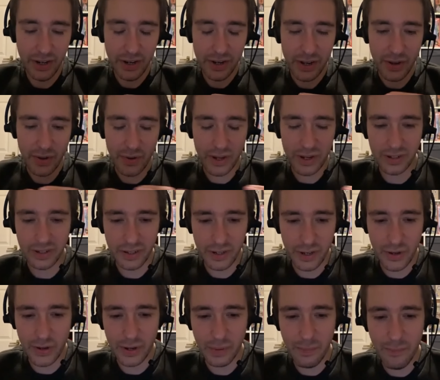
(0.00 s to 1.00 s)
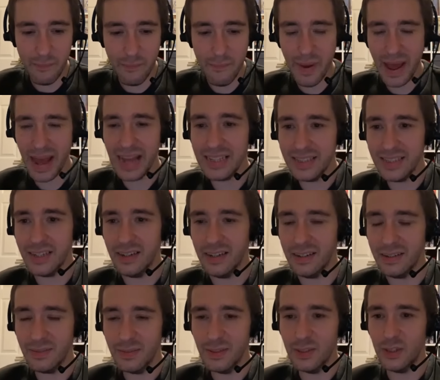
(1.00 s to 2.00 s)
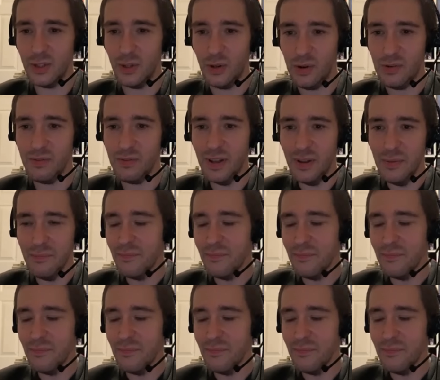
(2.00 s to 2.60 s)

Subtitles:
you can better sort